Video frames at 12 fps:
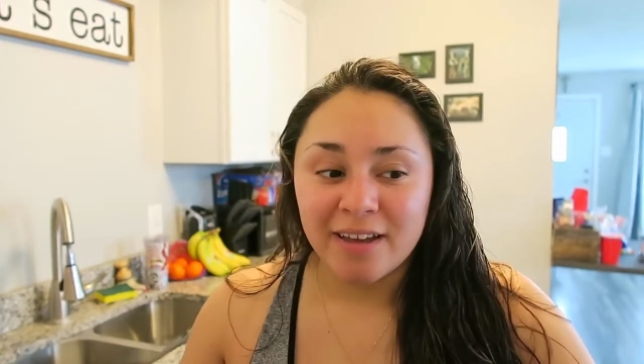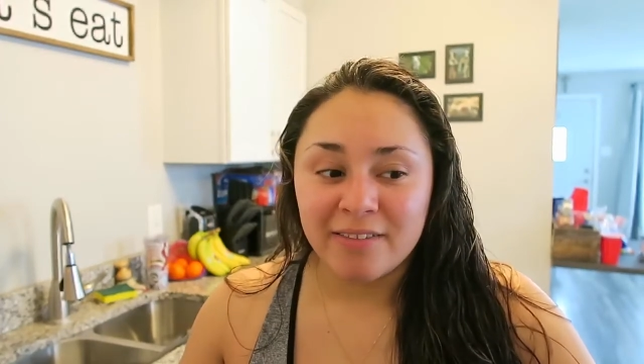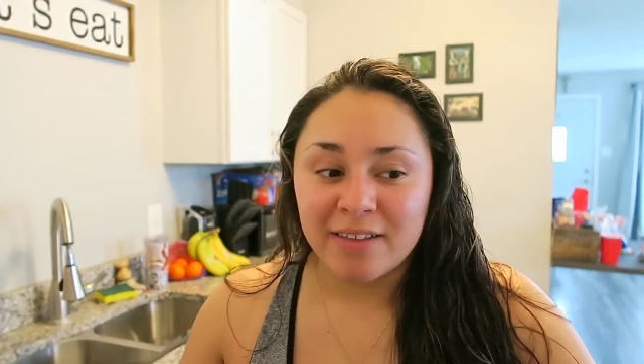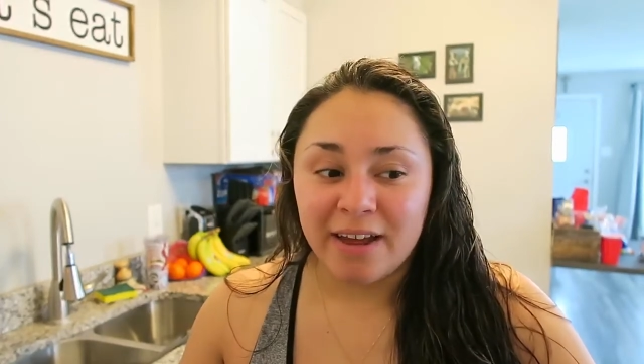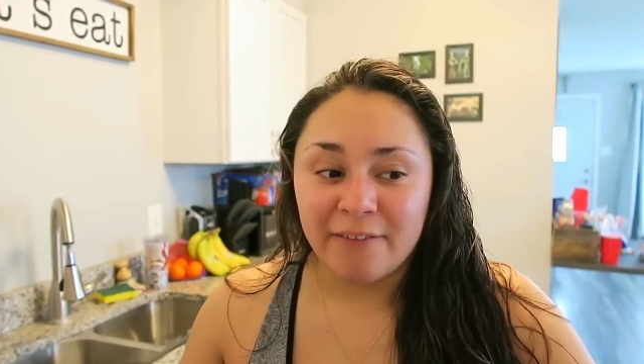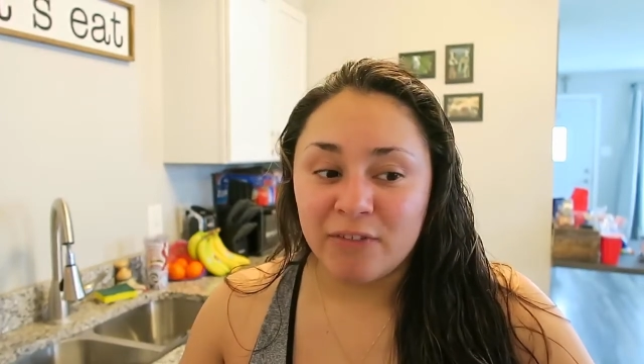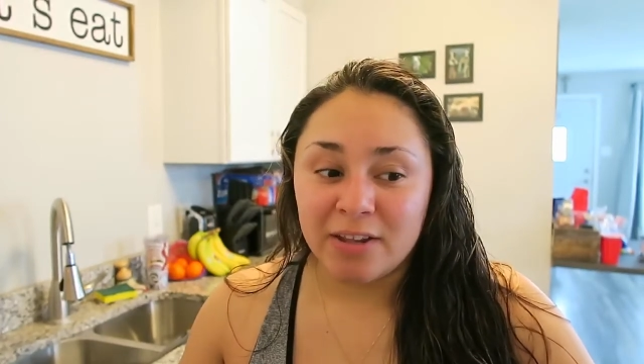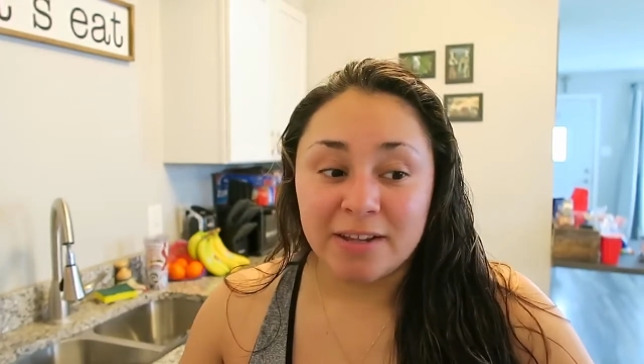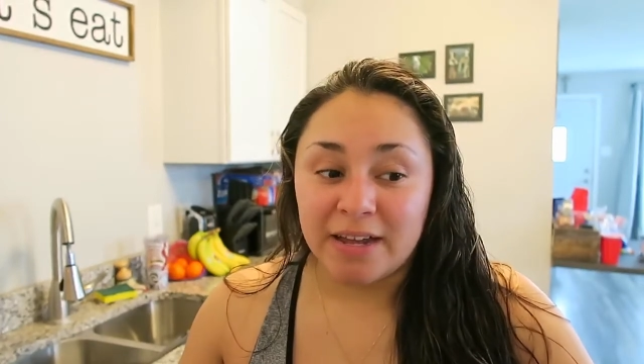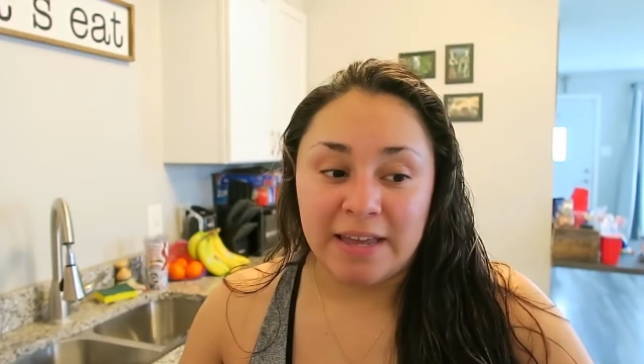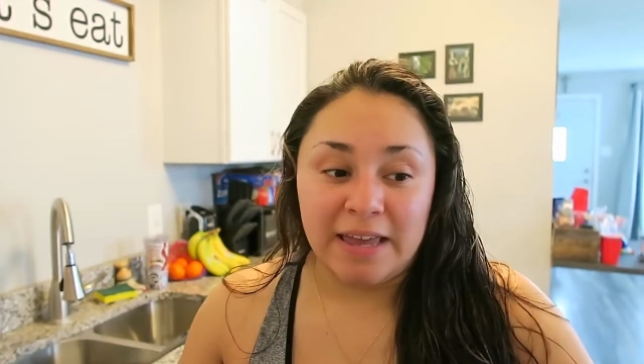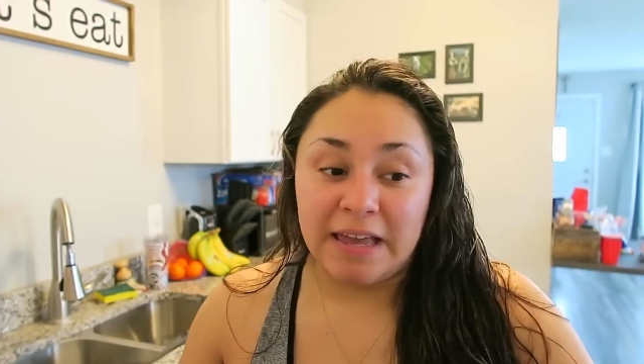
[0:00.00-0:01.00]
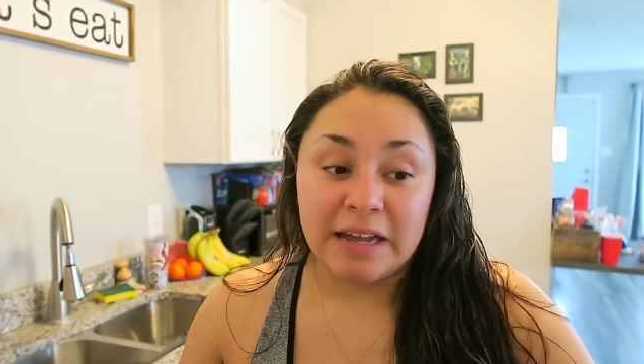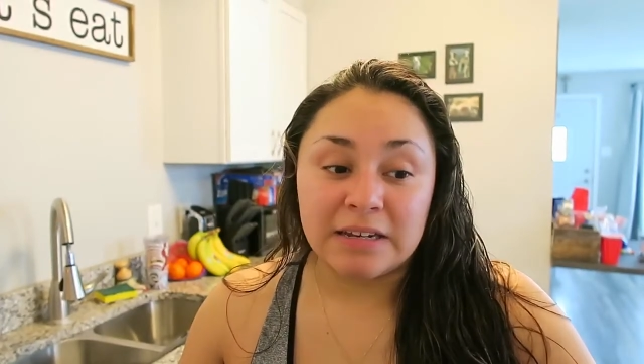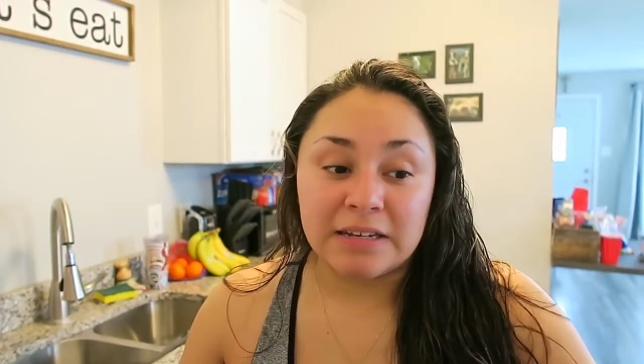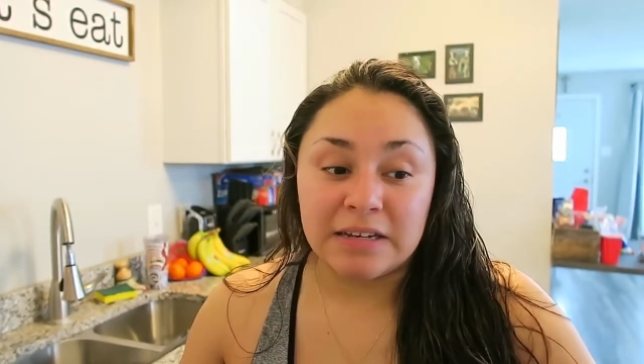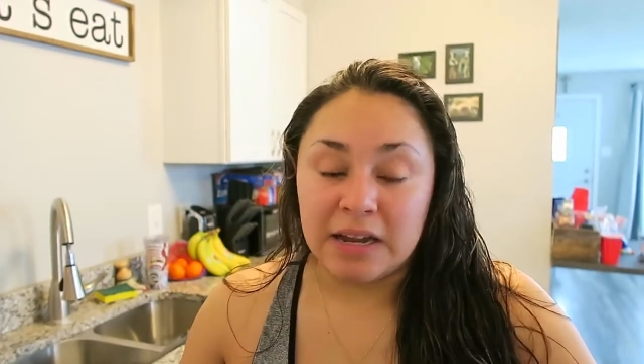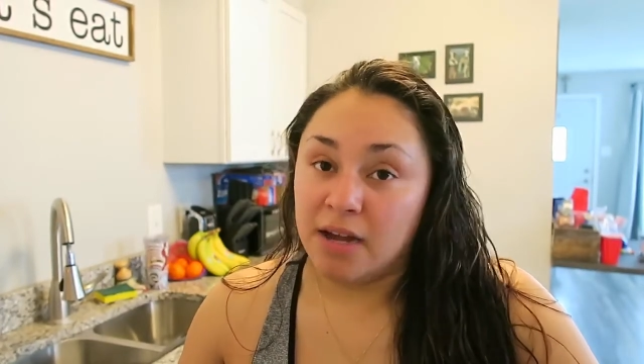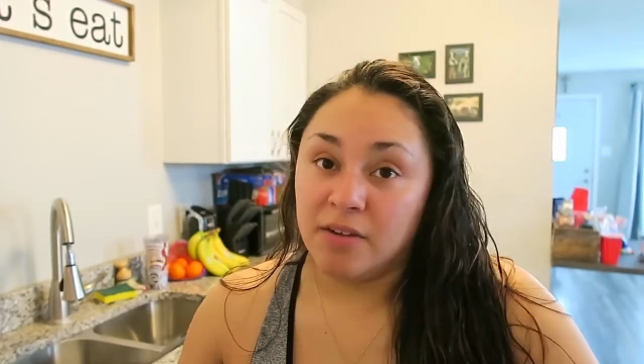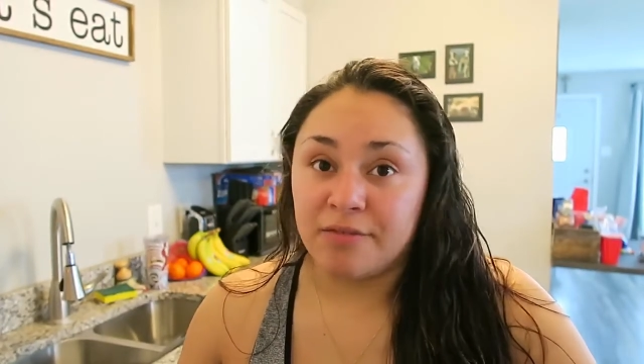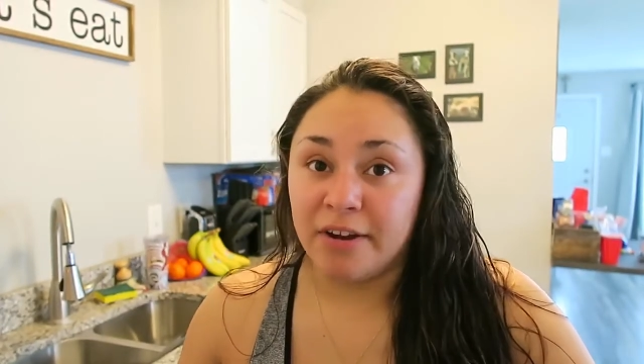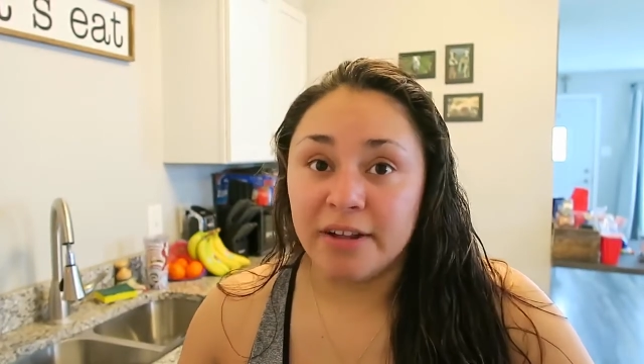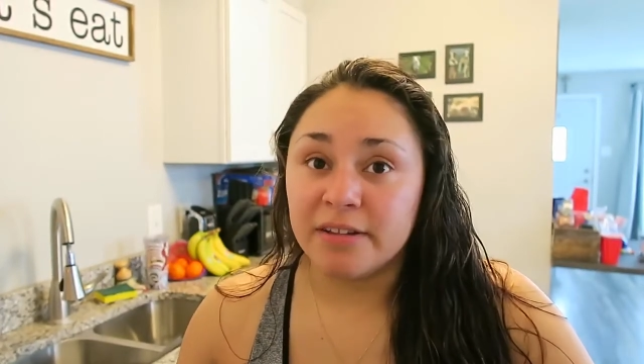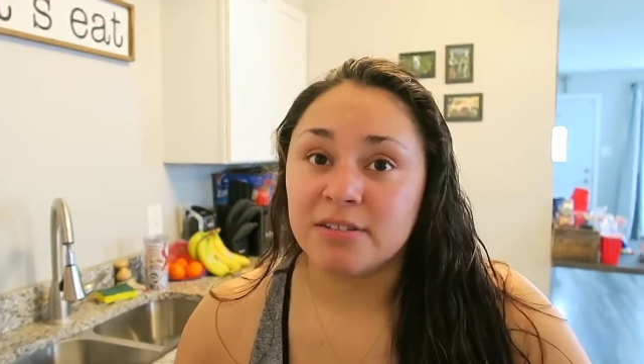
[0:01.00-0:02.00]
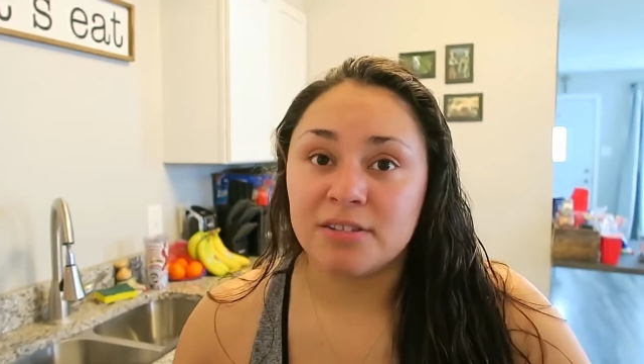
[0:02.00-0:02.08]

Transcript: that I feel like I can't not run.